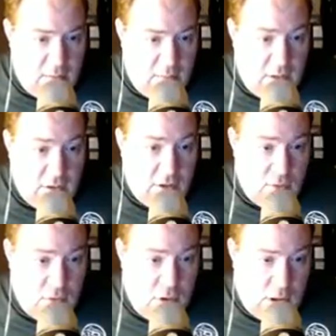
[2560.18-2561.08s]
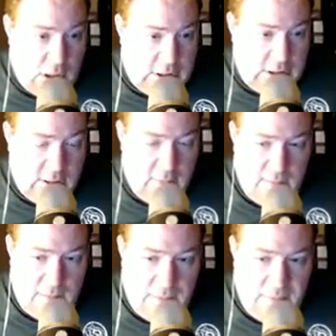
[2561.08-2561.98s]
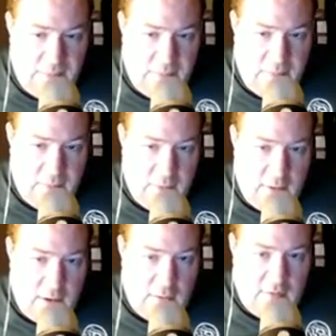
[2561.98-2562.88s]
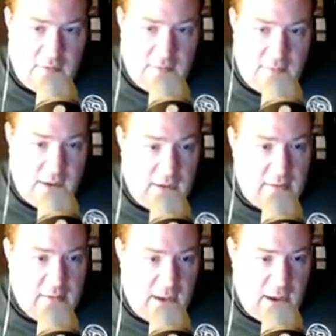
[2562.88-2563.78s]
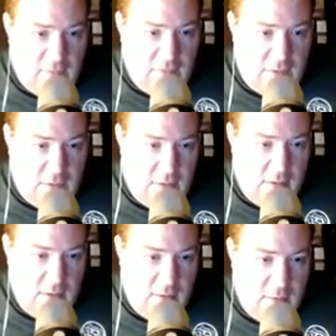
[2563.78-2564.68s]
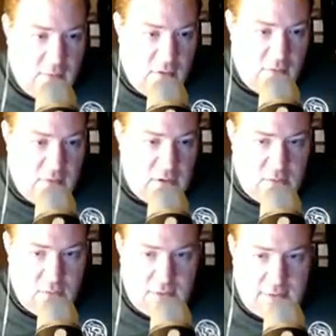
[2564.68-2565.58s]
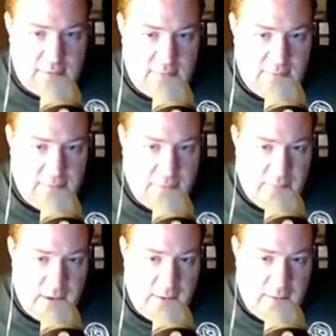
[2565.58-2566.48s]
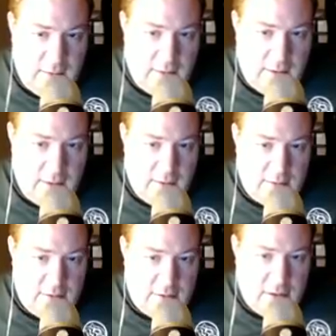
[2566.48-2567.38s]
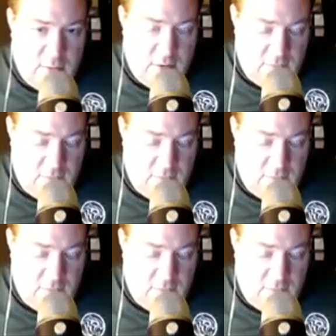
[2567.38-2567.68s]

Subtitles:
minuscule cost, this is technically half a turn worth of resources. This is going to be